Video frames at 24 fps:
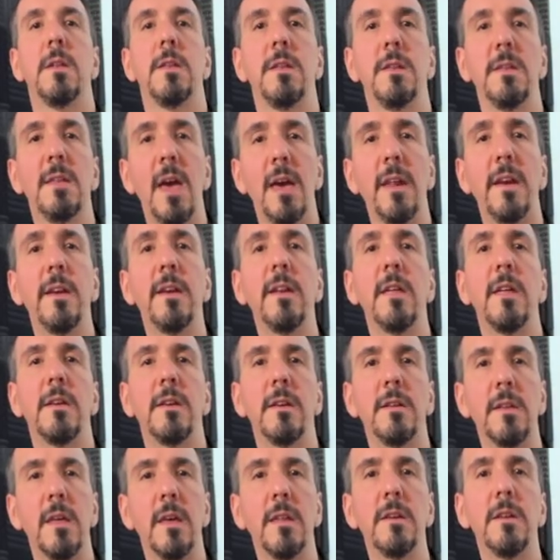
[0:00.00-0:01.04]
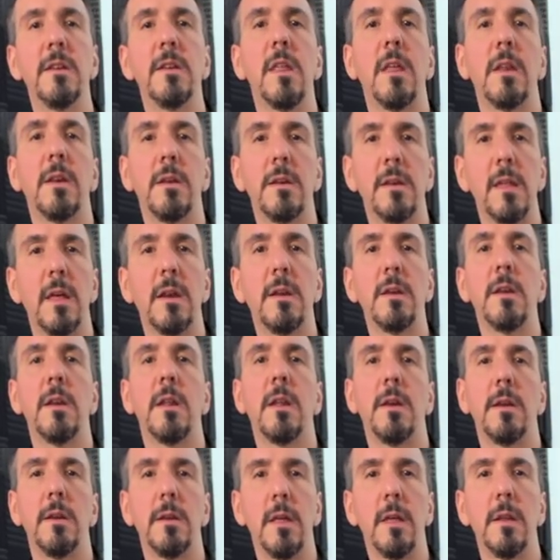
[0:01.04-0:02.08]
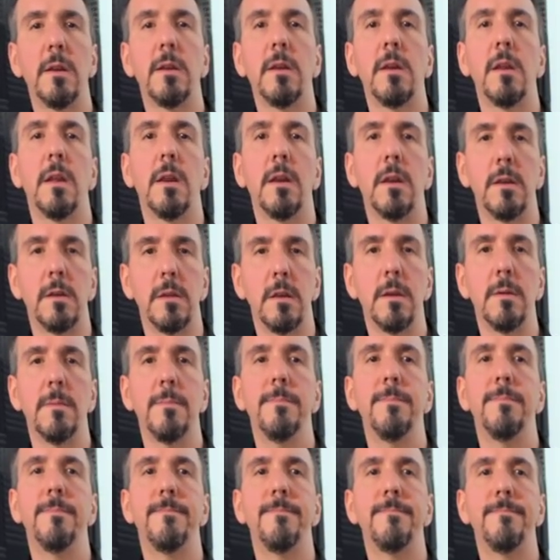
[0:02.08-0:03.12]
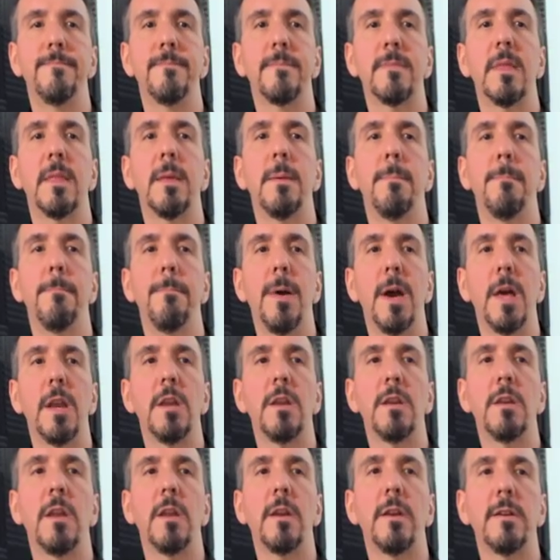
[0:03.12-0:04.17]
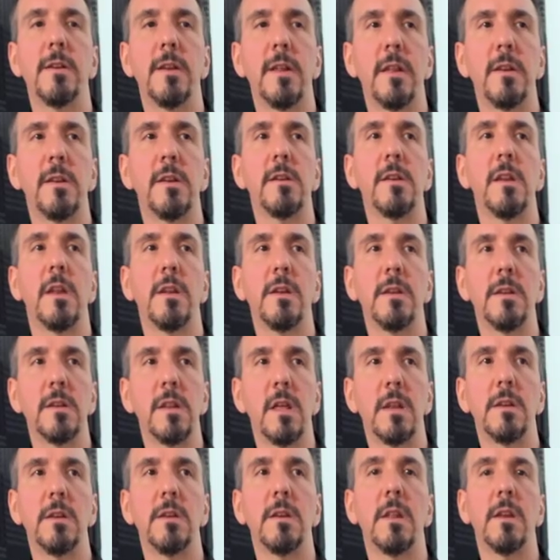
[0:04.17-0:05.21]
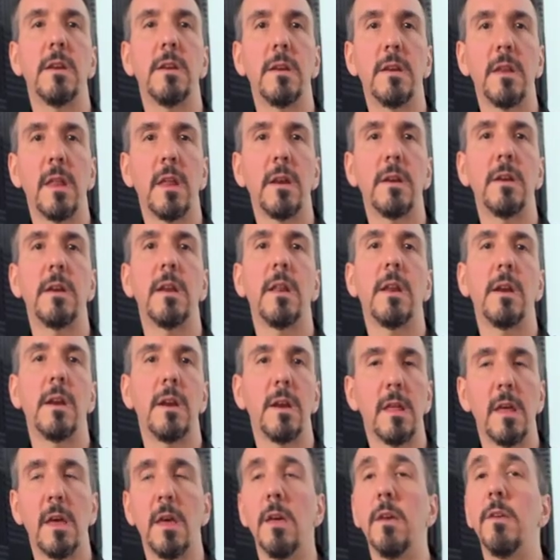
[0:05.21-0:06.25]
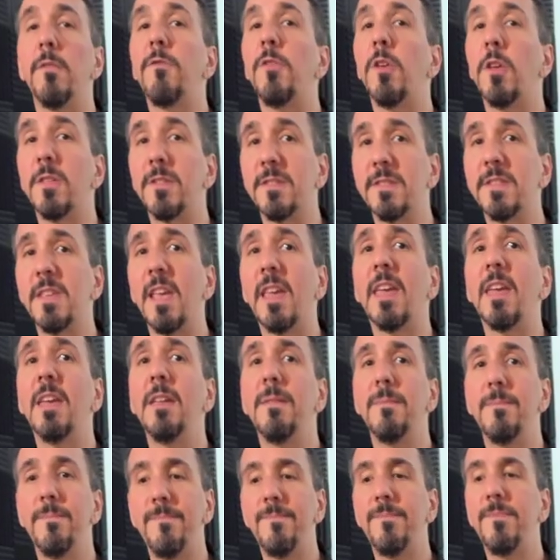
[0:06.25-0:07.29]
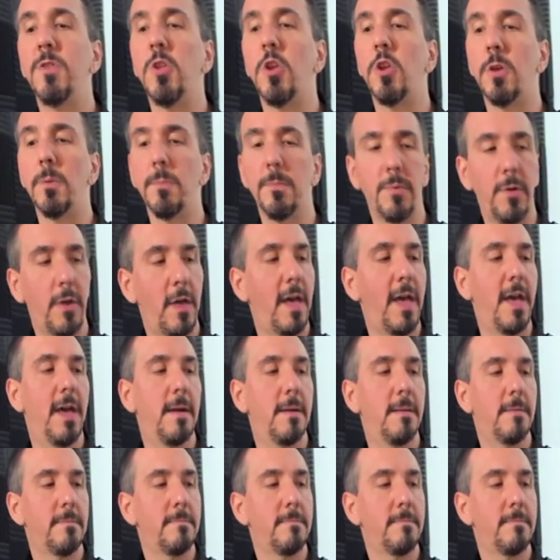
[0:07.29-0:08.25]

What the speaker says: Da da da da da da da da da da da da da da da. Ba da da da da da da da da da da da da da. If you can sing it, you can play it.